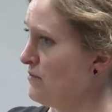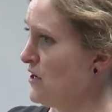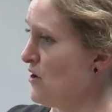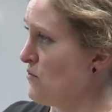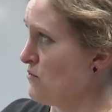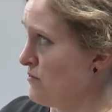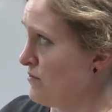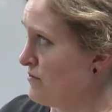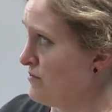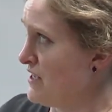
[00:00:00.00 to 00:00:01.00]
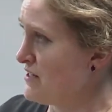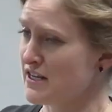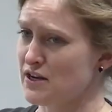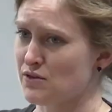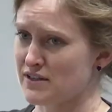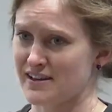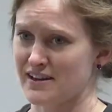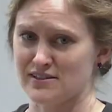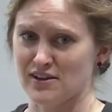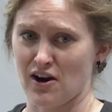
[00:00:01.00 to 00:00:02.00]
you know, these
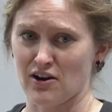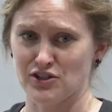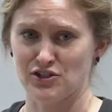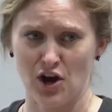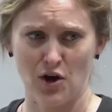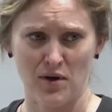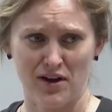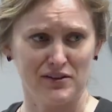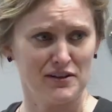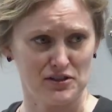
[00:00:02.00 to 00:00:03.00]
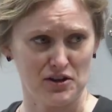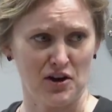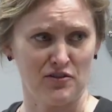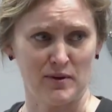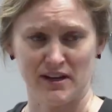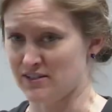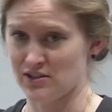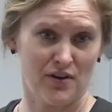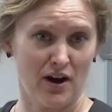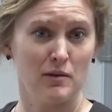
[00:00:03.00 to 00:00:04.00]
sequences are so well conserved because
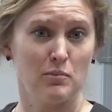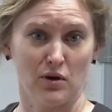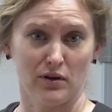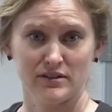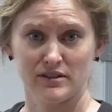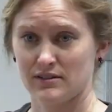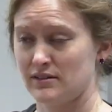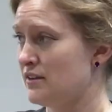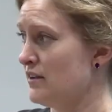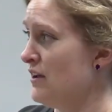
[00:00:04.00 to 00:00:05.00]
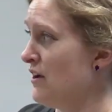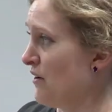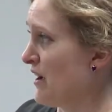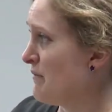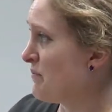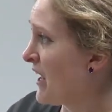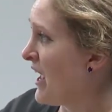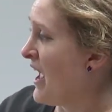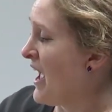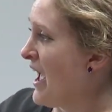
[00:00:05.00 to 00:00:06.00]
they're very important, okay?
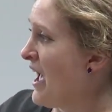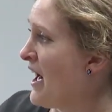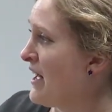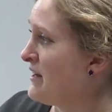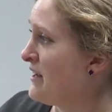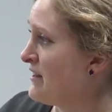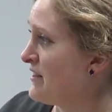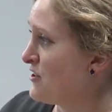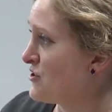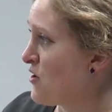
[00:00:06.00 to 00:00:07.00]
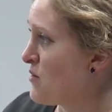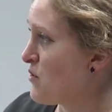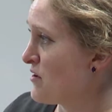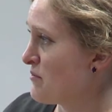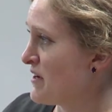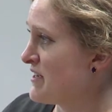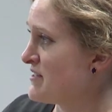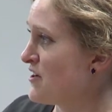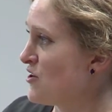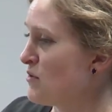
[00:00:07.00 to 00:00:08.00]
And they're so important because
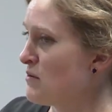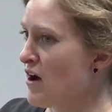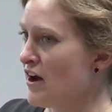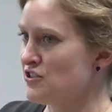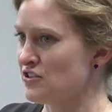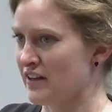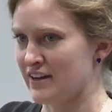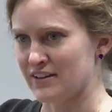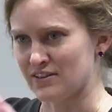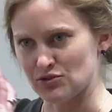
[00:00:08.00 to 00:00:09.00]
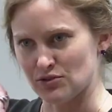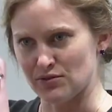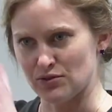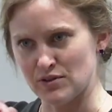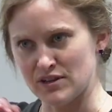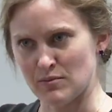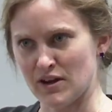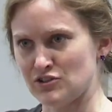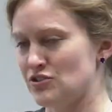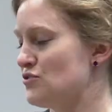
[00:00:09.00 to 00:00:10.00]
they could be modulating the sort of
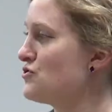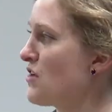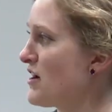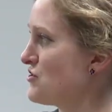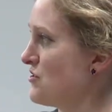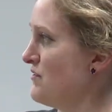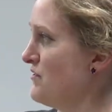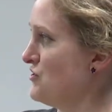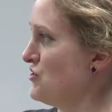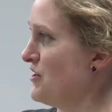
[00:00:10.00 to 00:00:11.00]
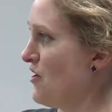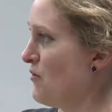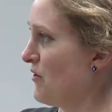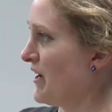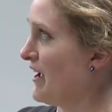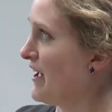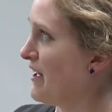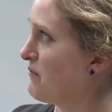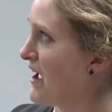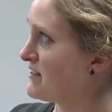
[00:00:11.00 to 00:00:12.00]
three-dimensional structure of the genome, okay?
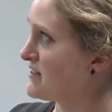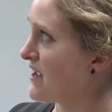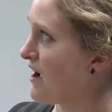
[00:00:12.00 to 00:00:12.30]
And that's